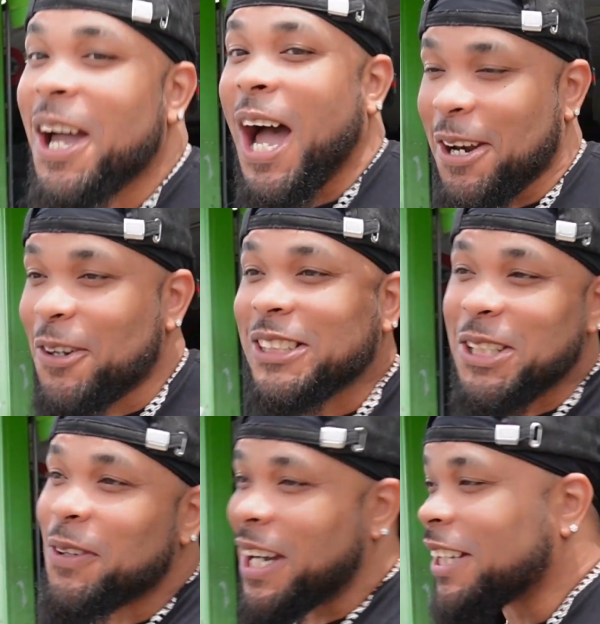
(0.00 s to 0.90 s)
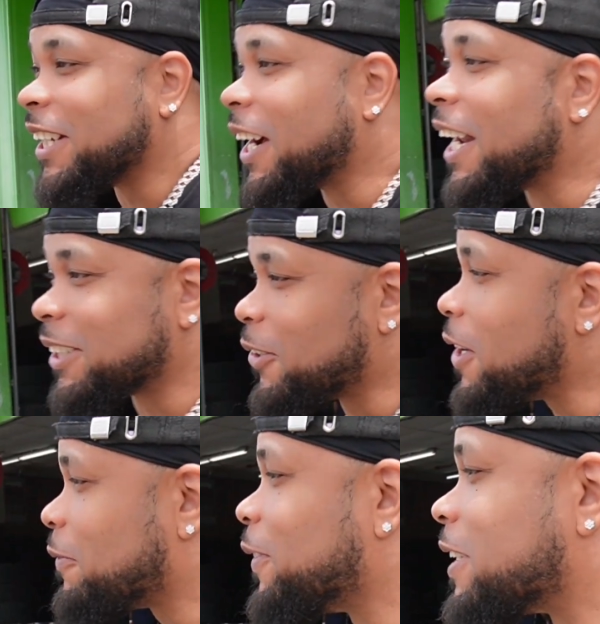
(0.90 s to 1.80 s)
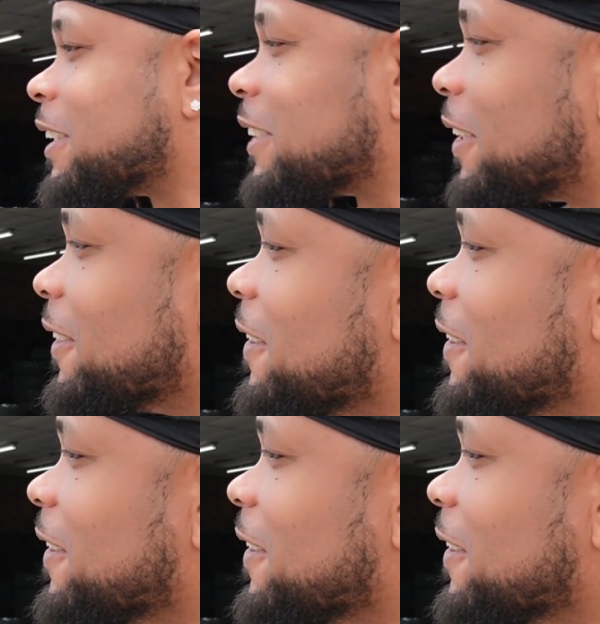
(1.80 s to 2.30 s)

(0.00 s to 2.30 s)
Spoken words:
I know you seen what got out the car a few seconds ago.